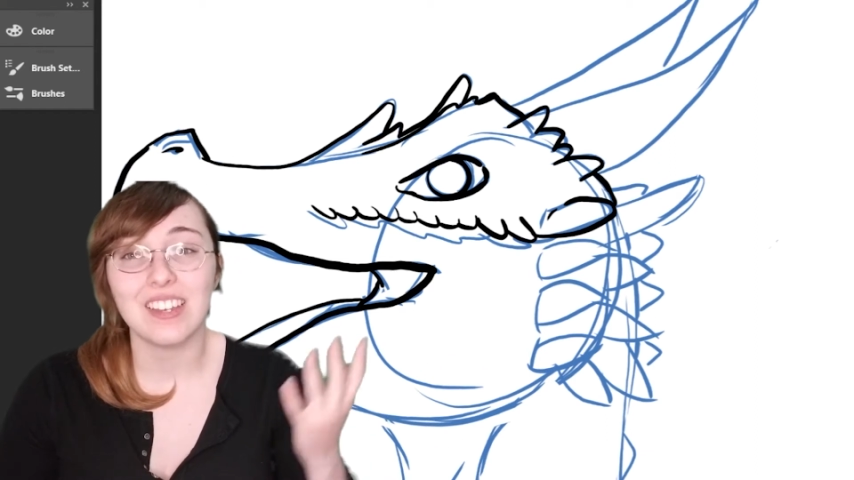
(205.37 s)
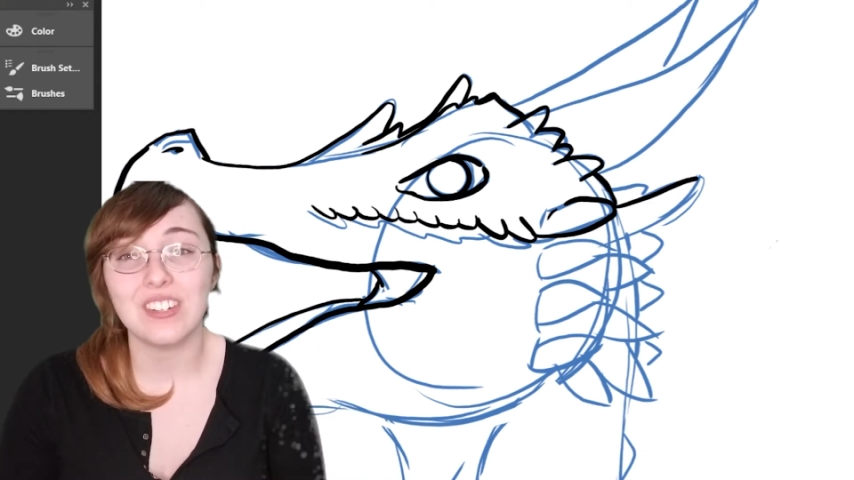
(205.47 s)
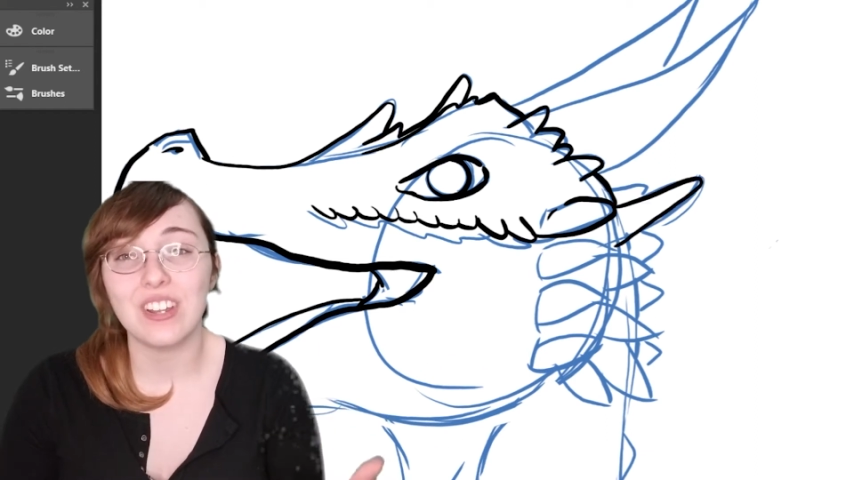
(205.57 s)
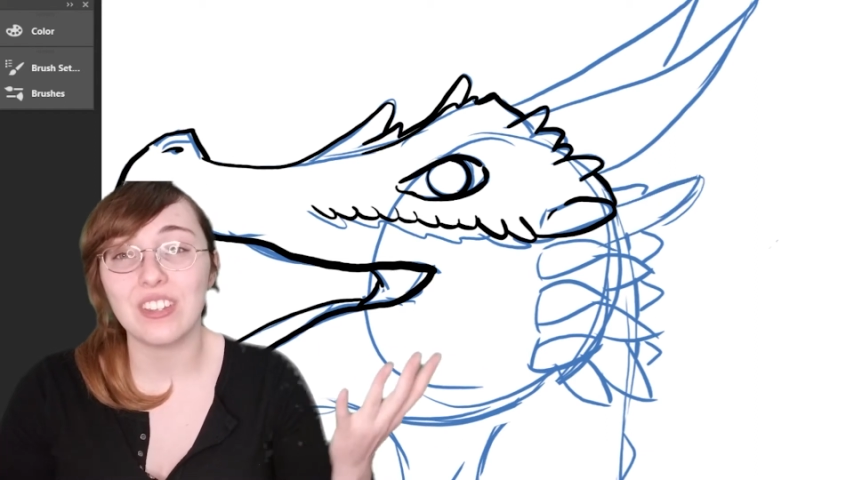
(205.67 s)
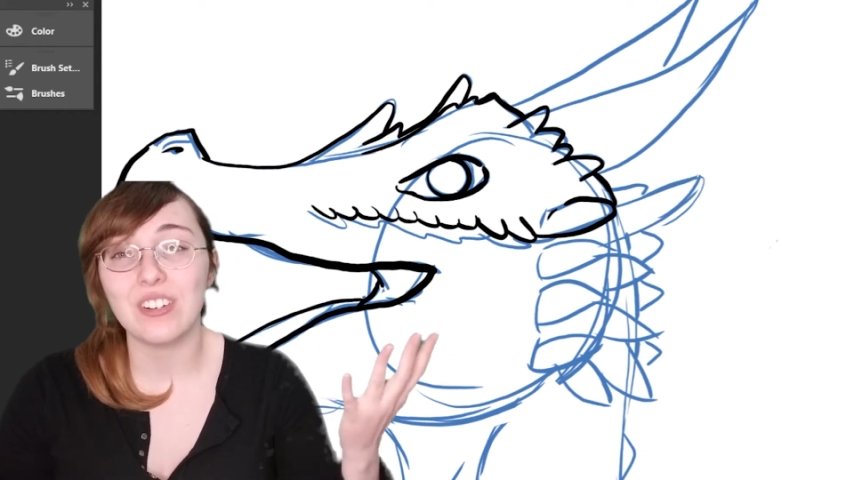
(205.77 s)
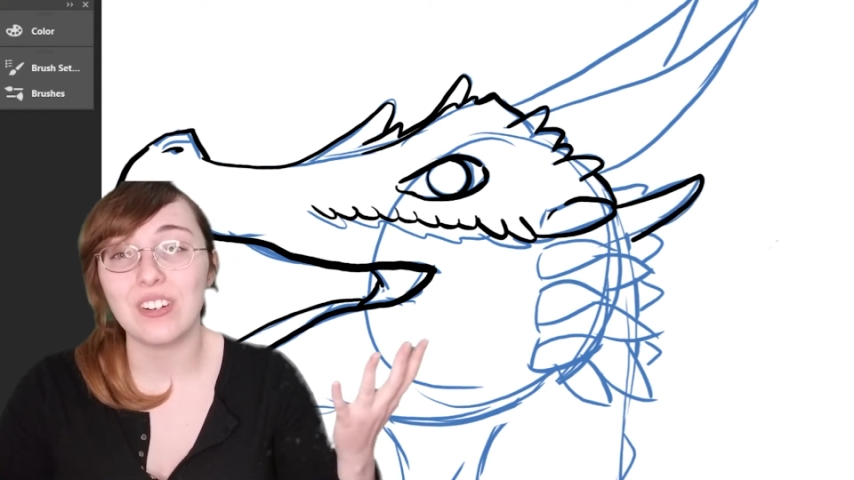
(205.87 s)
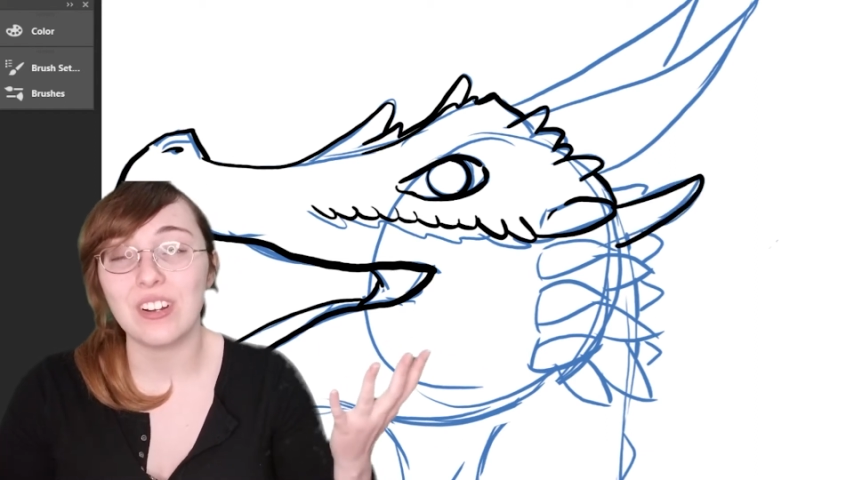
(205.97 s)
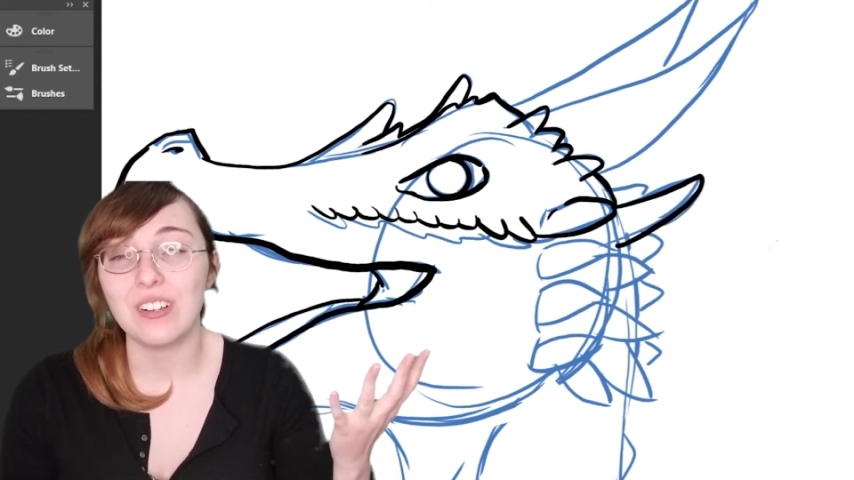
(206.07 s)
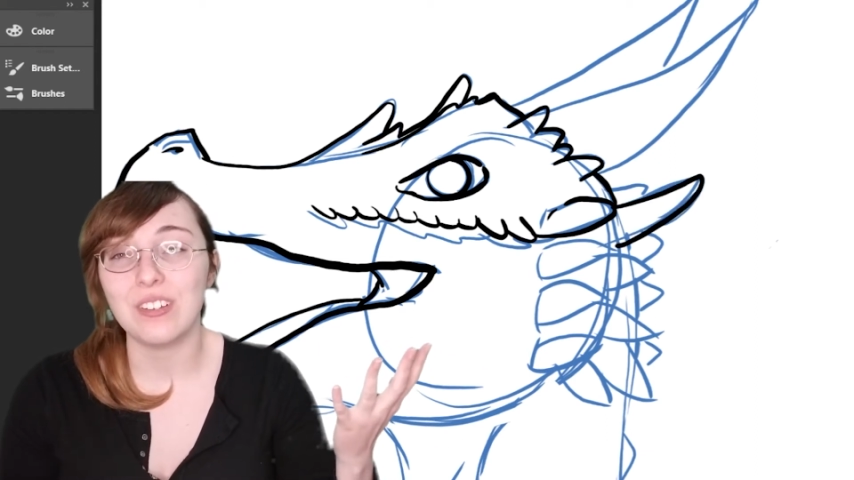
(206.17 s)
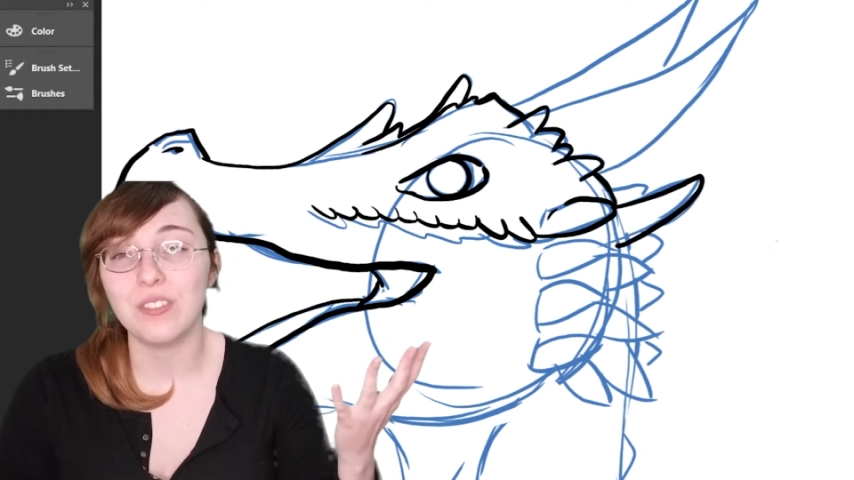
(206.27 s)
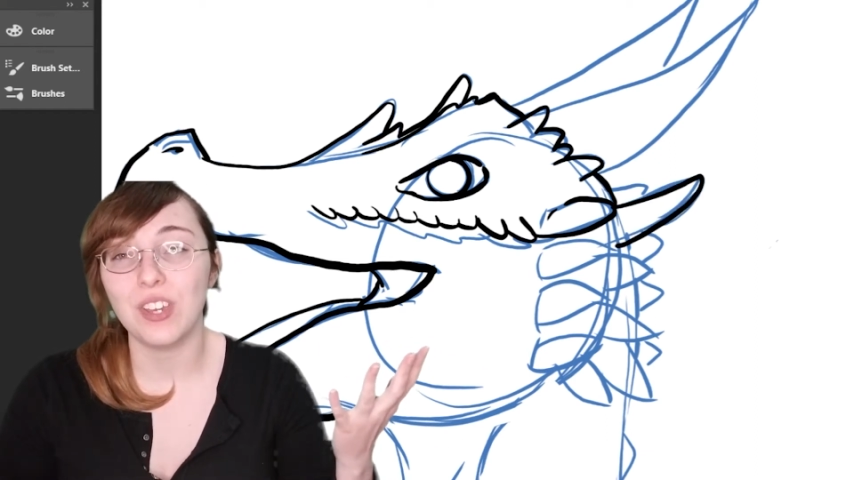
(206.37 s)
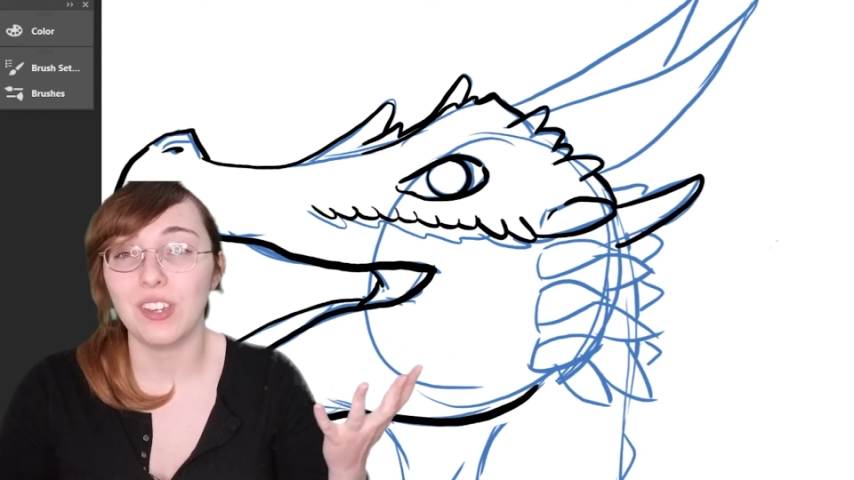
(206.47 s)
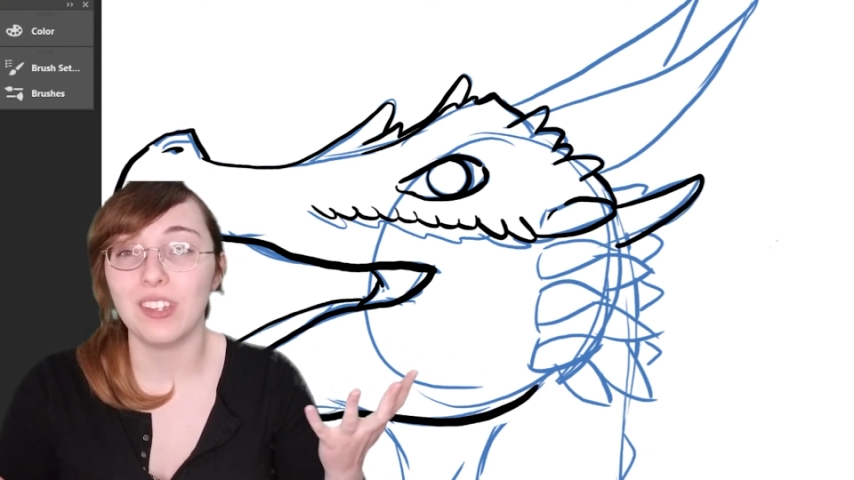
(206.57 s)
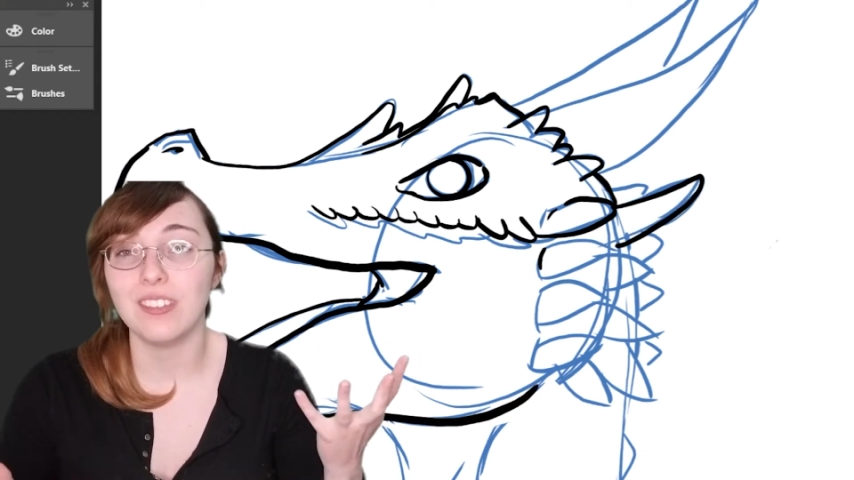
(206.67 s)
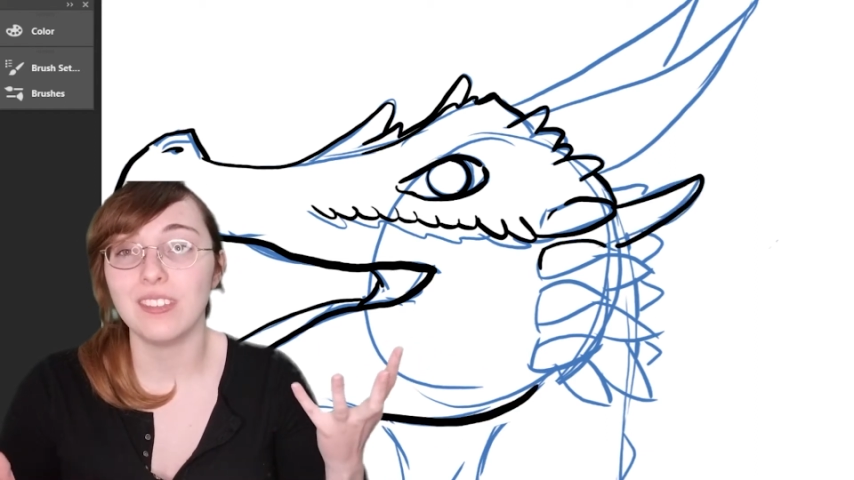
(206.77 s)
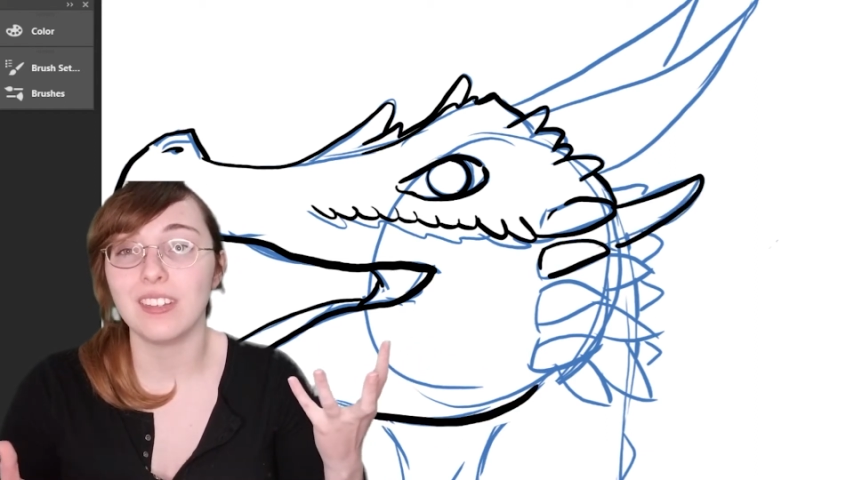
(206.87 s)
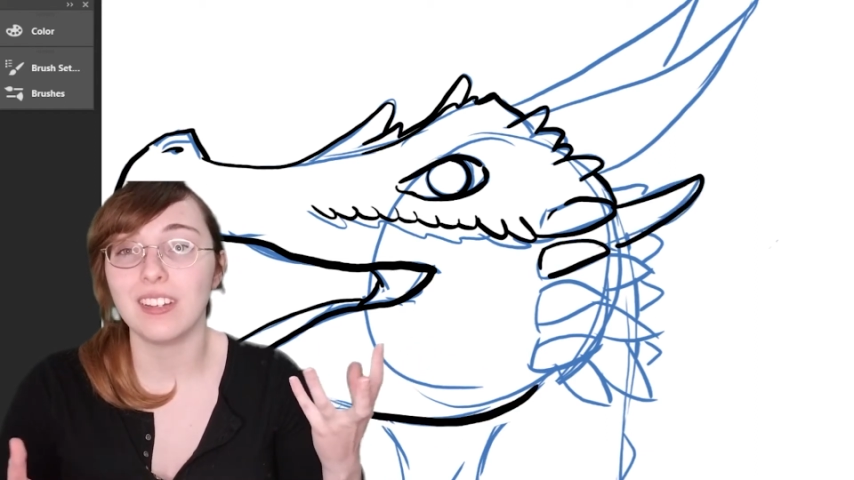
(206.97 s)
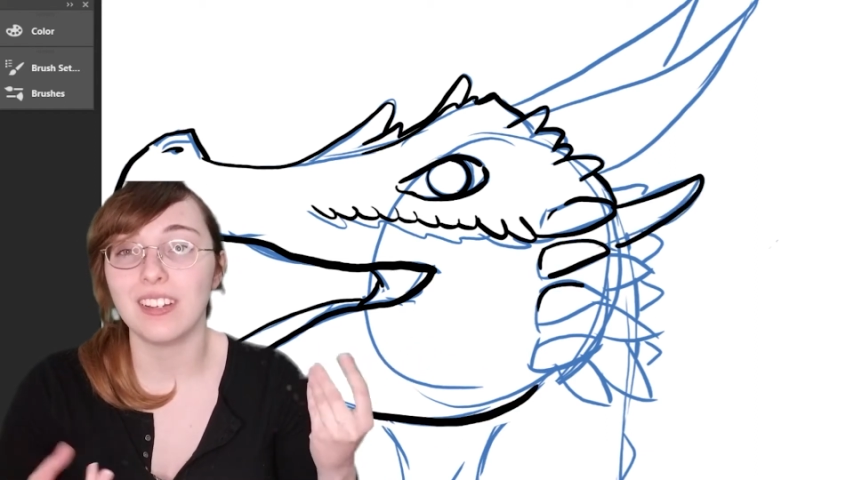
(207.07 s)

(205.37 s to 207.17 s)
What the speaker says: another of his